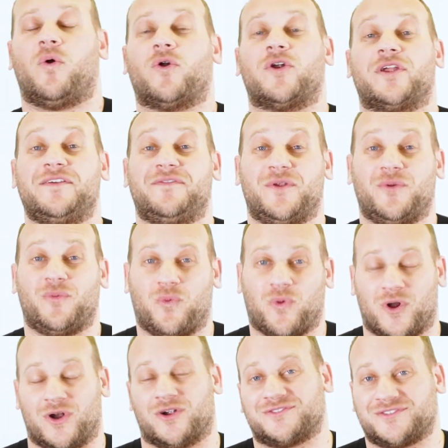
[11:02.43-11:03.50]
Or even
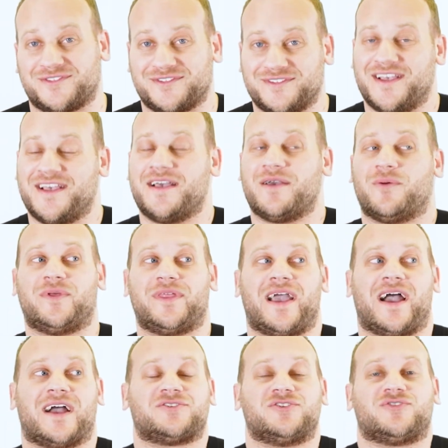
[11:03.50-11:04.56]
worse, when they
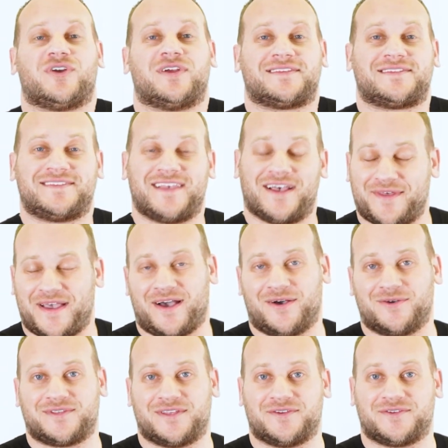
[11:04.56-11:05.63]
actually try to sell the
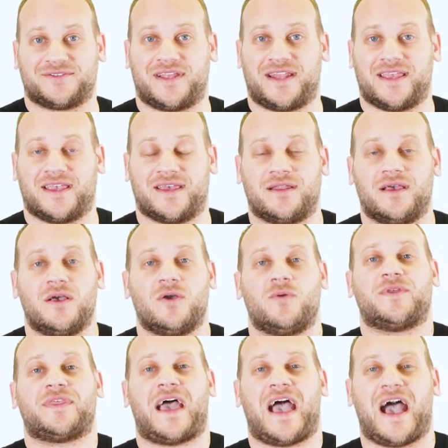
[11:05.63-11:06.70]
house that they're sitting in
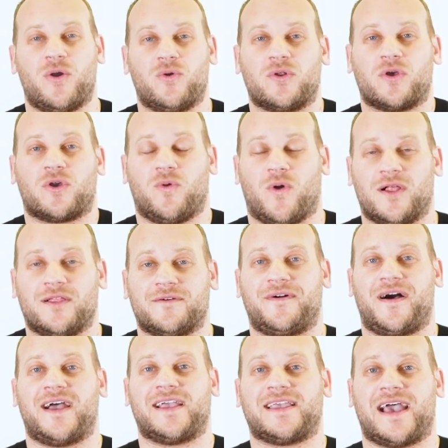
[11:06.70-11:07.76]
without
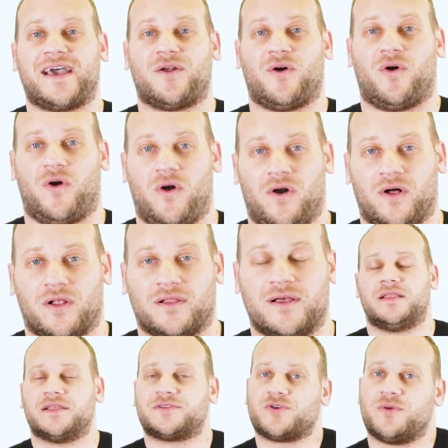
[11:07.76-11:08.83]
qualifying at all.
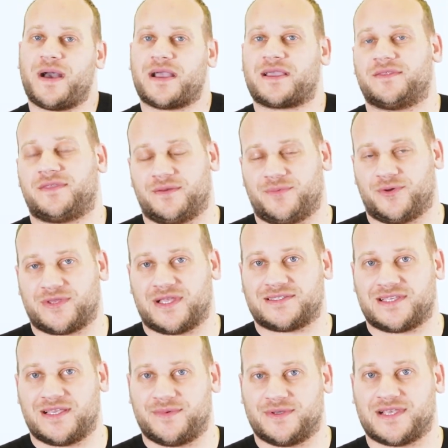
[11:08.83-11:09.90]
Let's go back and think about that
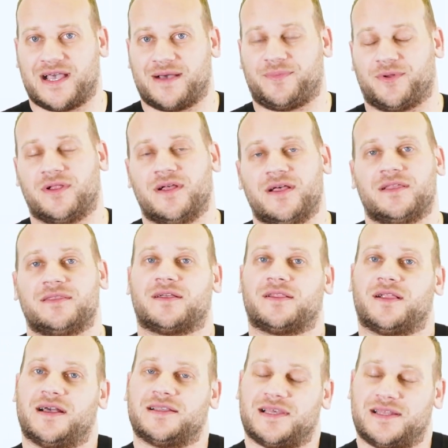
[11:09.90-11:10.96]
same example. The
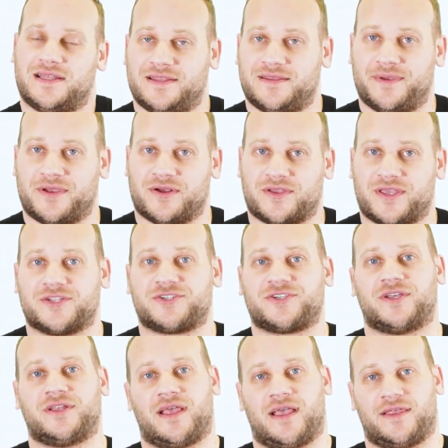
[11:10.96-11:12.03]
clients that need the bigger
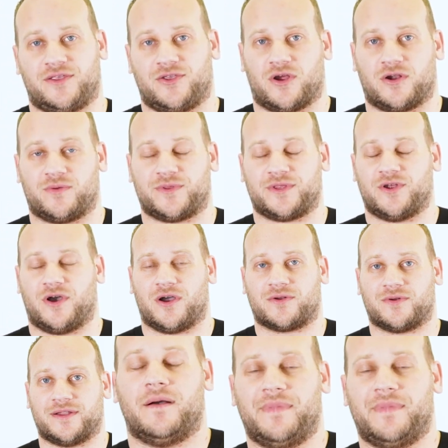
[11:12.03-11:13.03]
kitchen and the yard with the dog run.